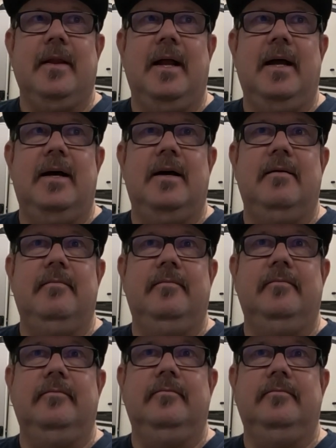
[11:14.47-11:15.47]
I
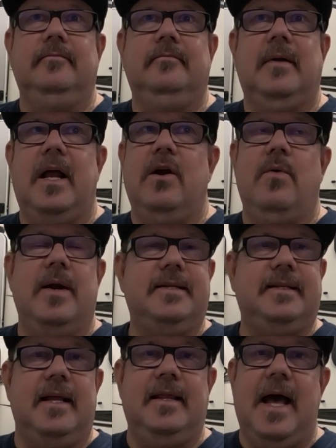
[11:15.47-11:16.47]
don't want to
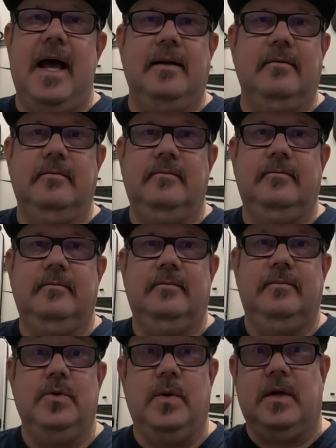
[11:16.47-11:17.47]
send that
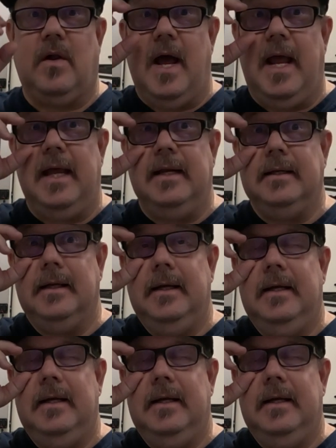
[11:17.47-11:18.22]
to a client.